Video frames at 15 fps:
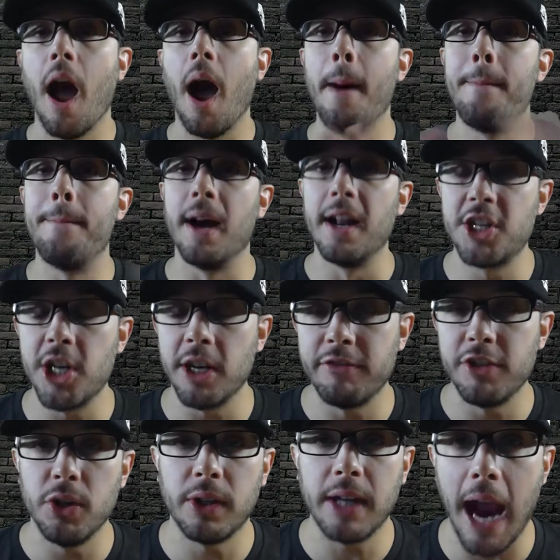a bunch of
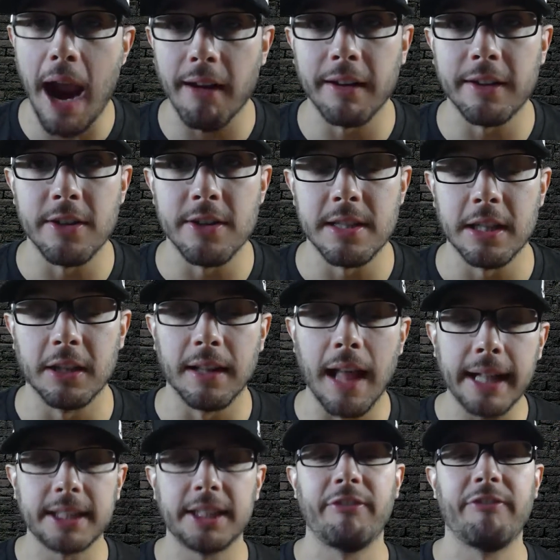new characters here.
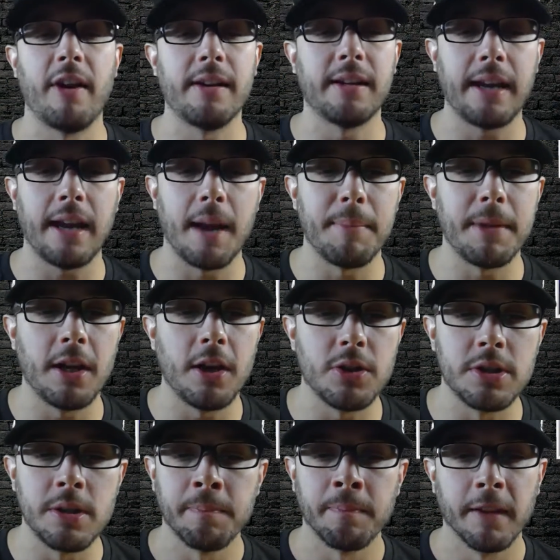Lots of fun
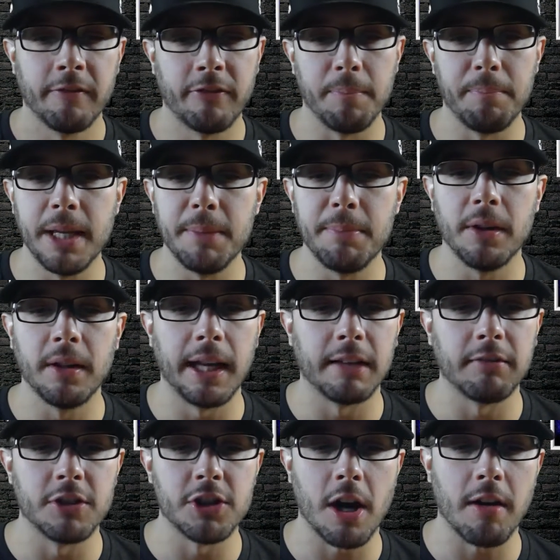cameos from people
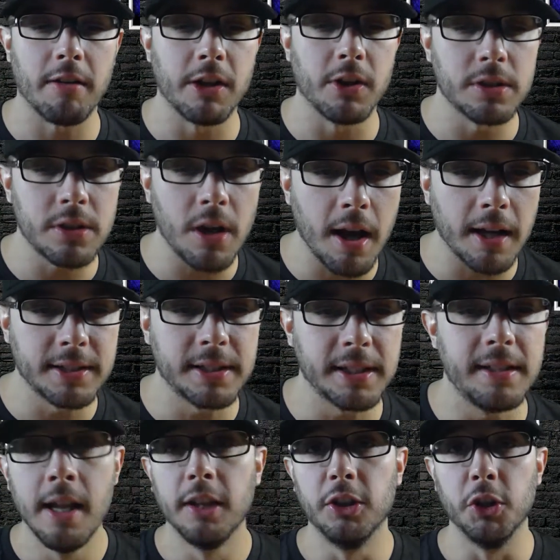like Rosario
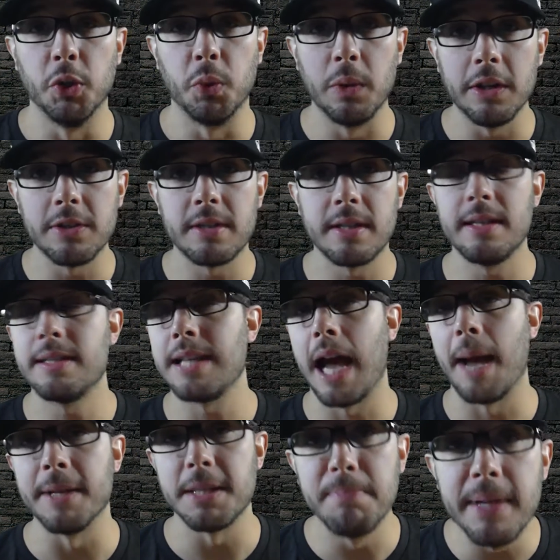Dawson, Luke Wilson,
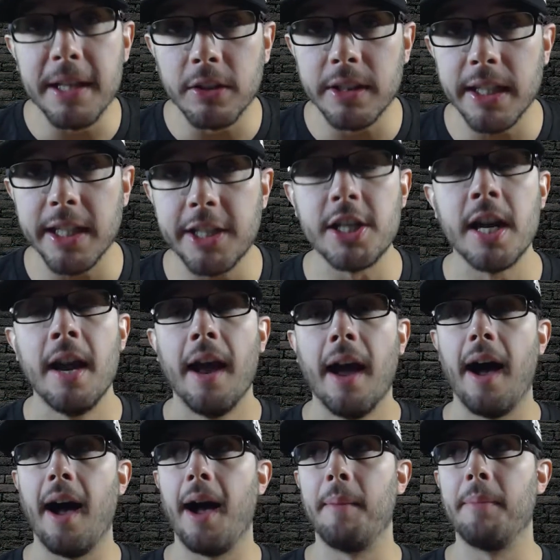Thomas Middleditch.
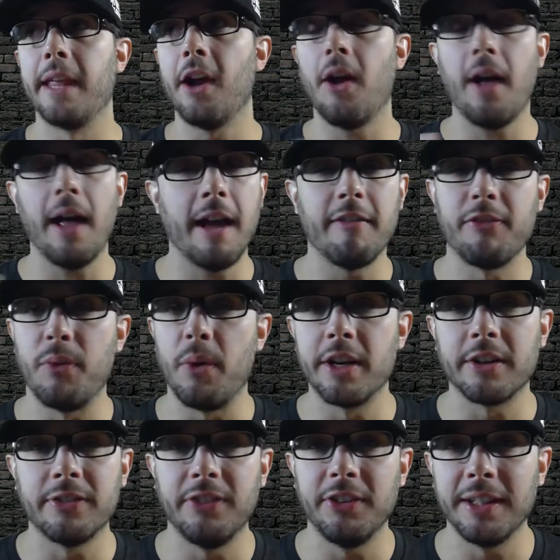They all have
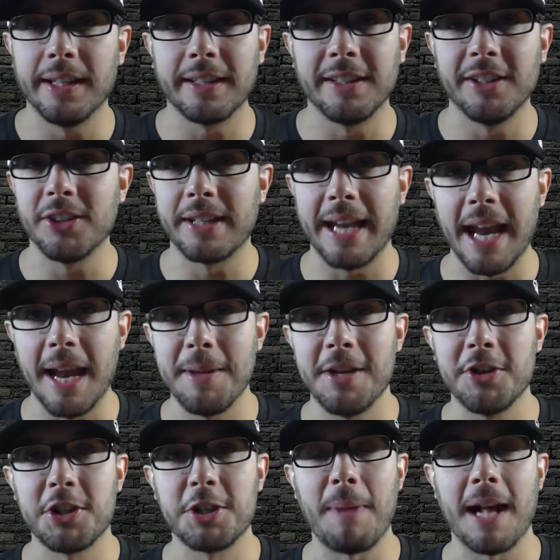wonderful little
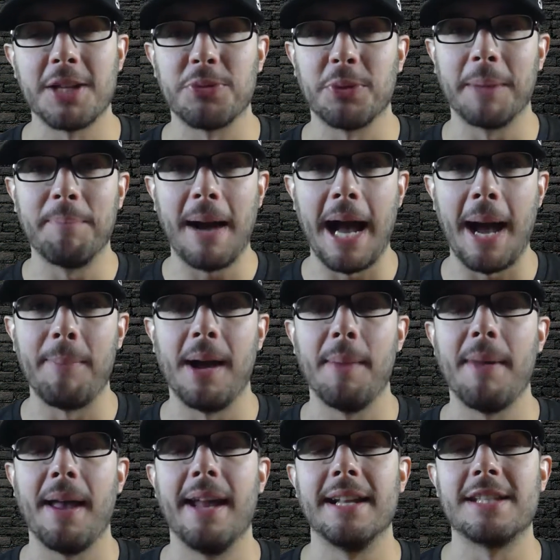cameo spots where they pop
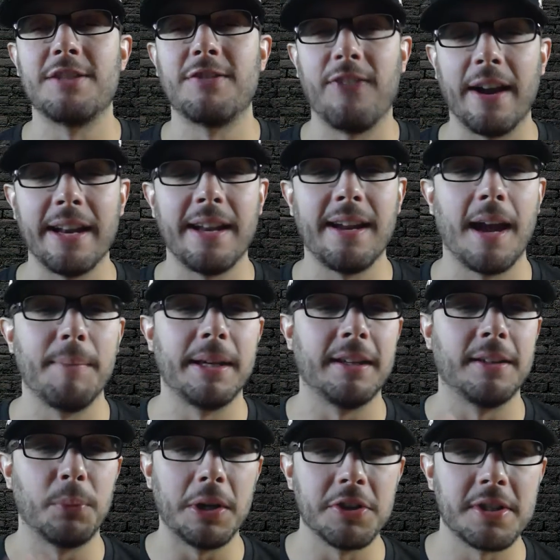up, and it's funny. I
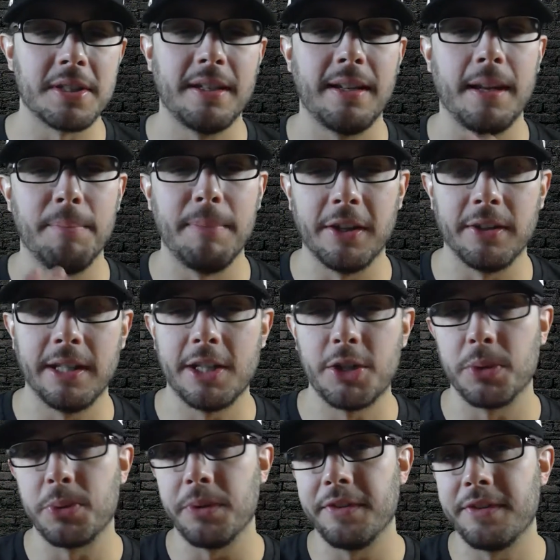mean, Wilson and Middleditch,
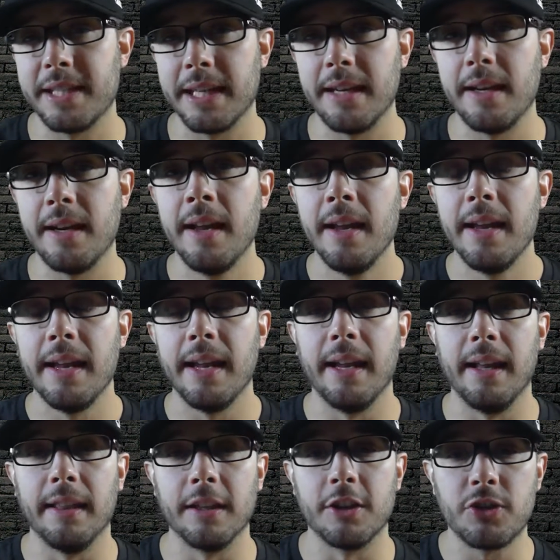which we've seen
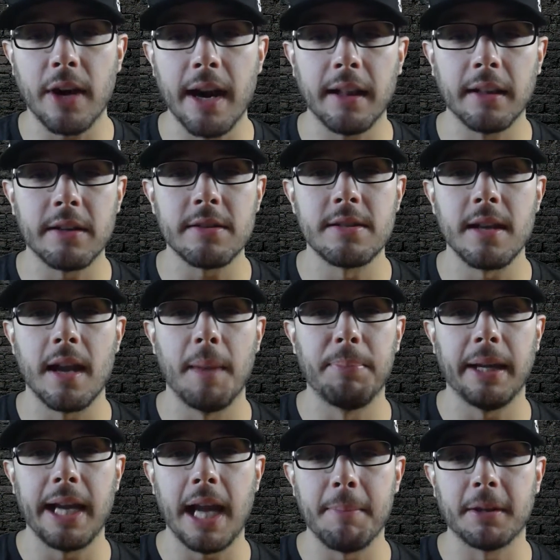in the trailers,
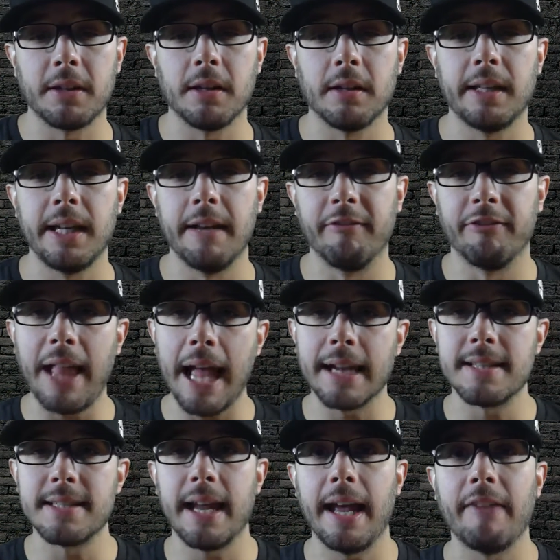play Albuquerque and
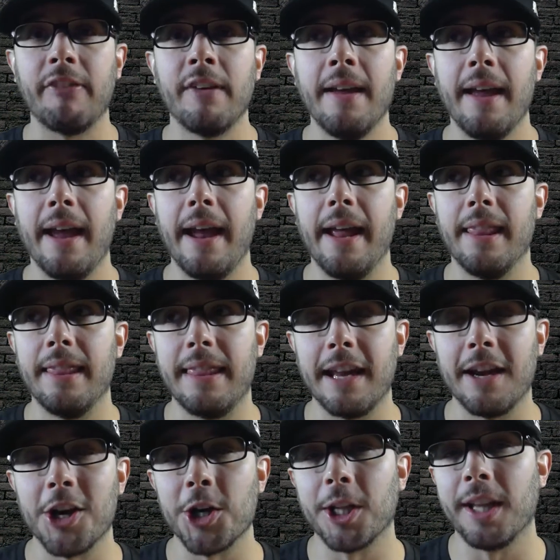Flagstaff, and
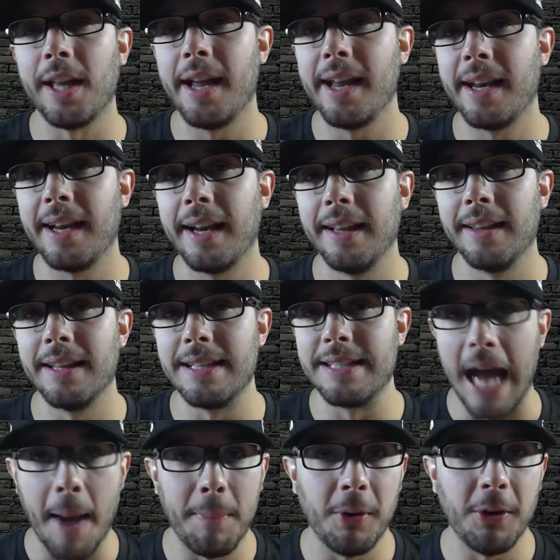they're like the
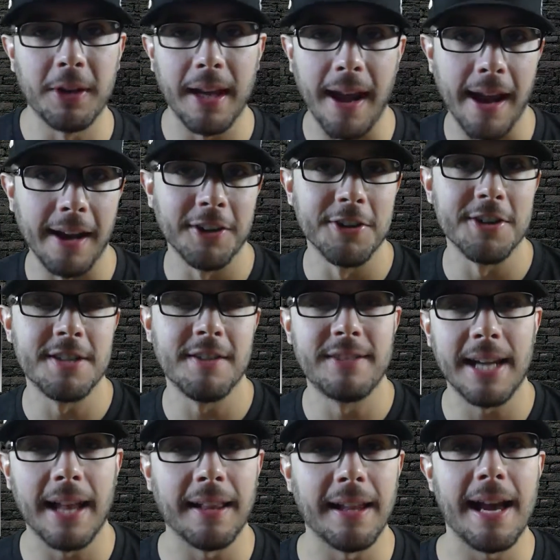doppelgangers of
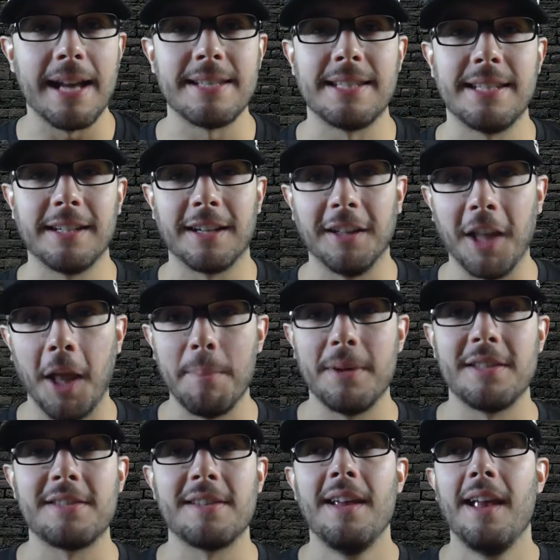Tallahassee and
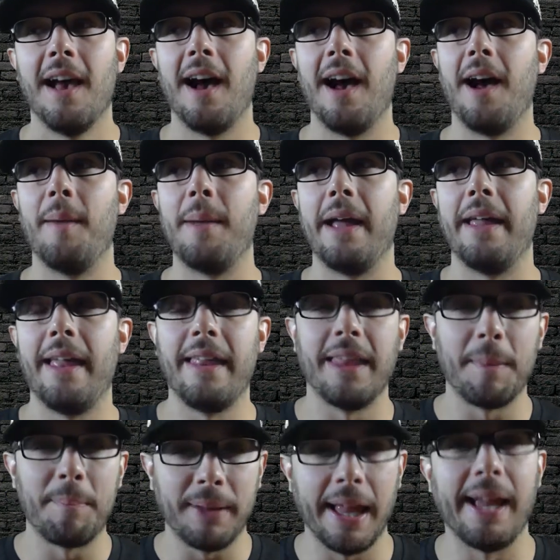Columbus, and they
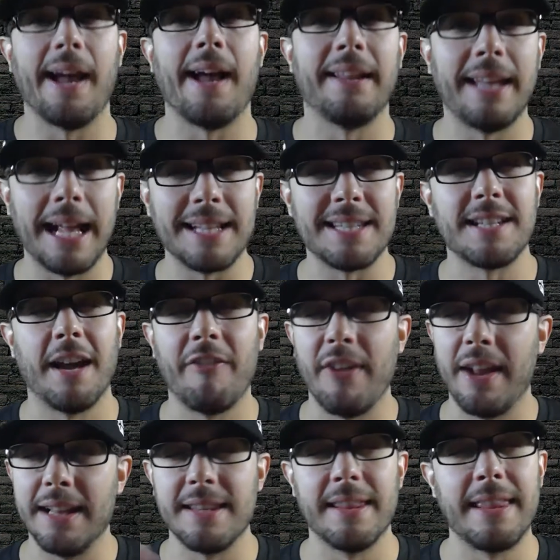play on that stuff,
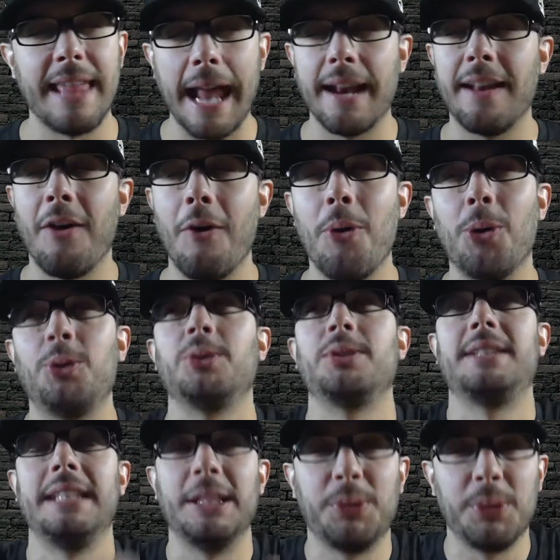and that whole
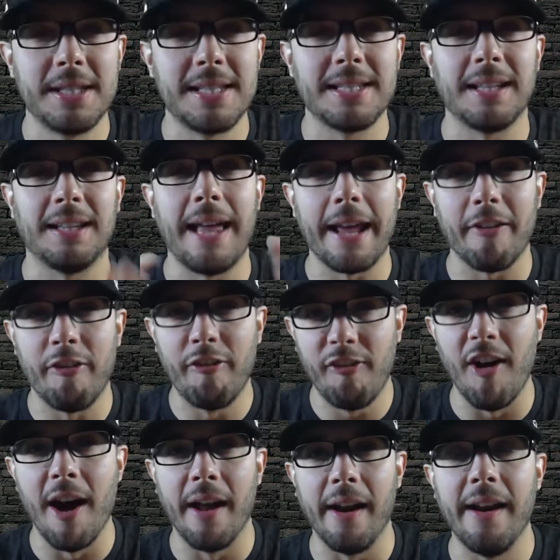sequence is a lot of
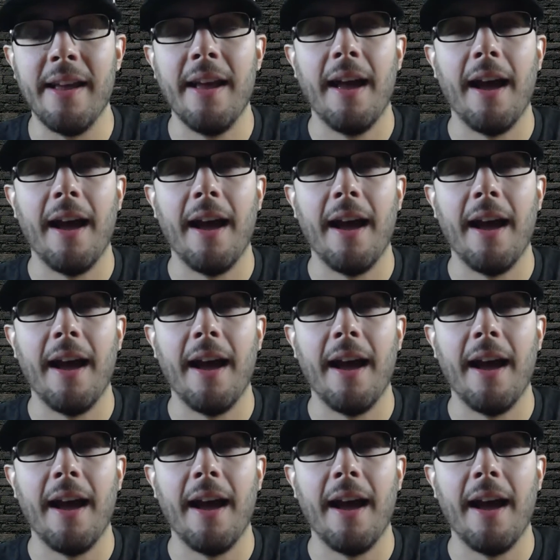fun.